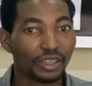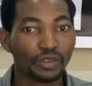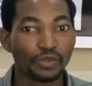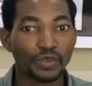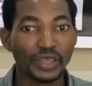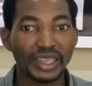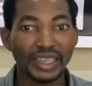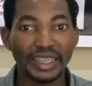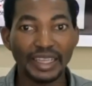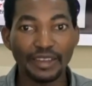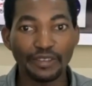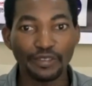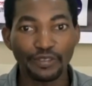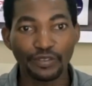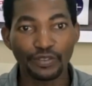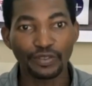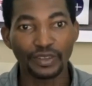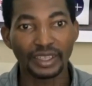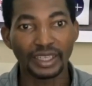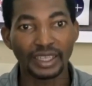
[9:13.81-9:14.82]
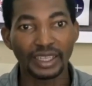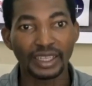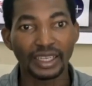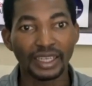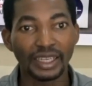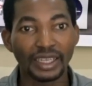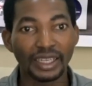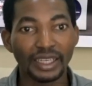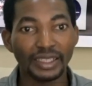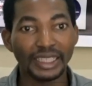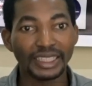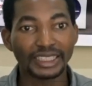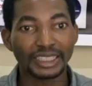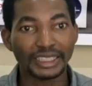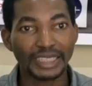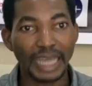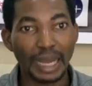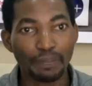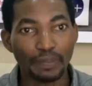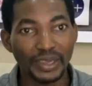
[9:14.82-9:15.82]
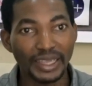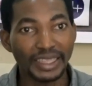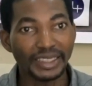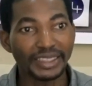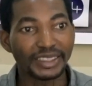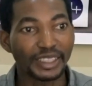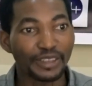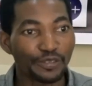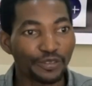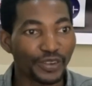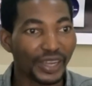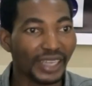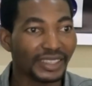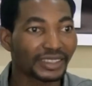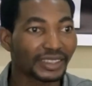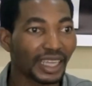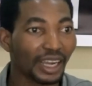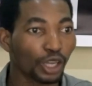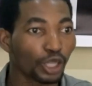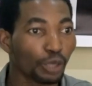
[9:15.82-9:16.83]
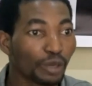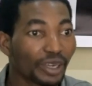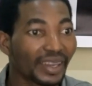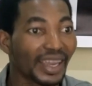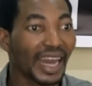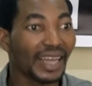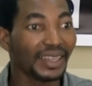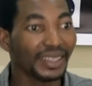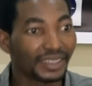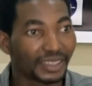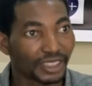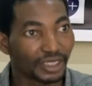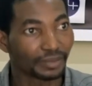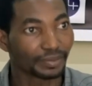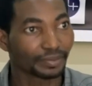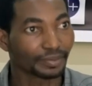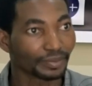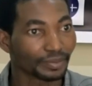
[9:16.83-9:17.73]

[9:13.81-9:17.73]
will live in a sharply different economic reality.